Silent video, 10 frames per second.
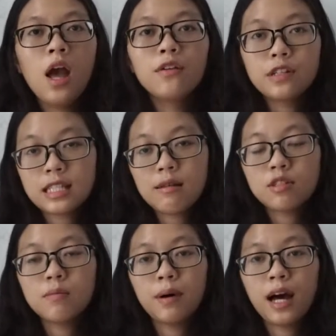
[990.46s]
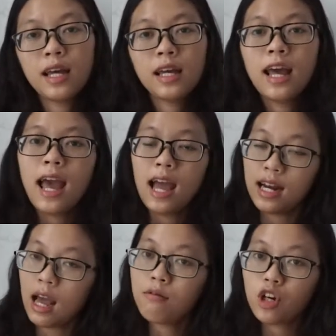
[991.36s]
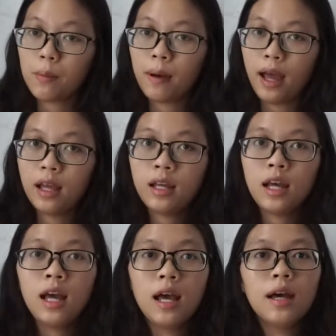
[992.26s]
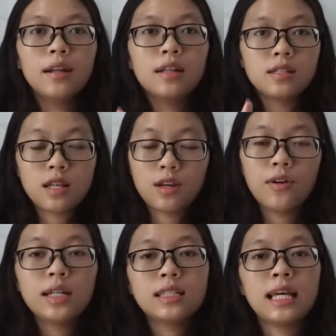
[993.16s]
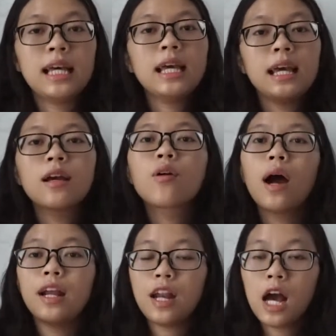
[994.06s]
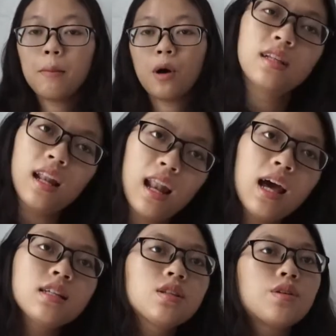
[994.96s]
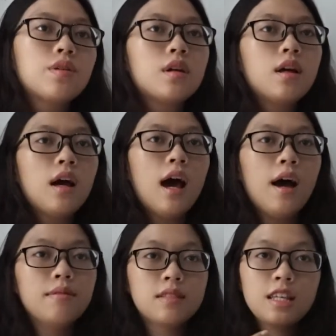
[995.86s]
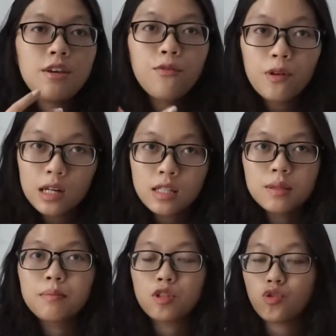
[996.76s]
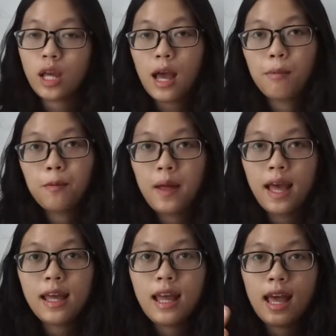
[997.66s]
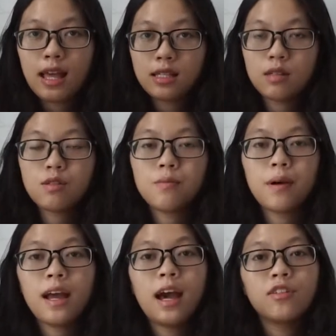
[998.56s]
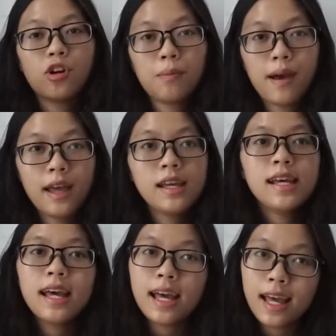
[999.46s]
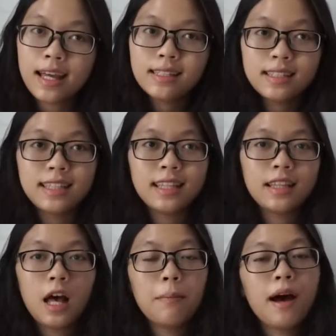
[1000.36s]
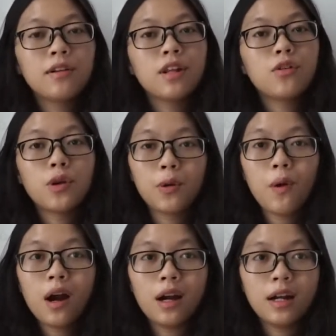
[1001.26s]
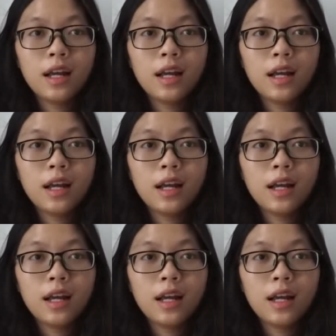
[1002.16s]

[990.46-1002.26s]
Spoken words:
For Samsung Pay and Android Pay, the security is quite normal. The last difference between Apple Pay and Samsung Pay, Android Pay is about the reward.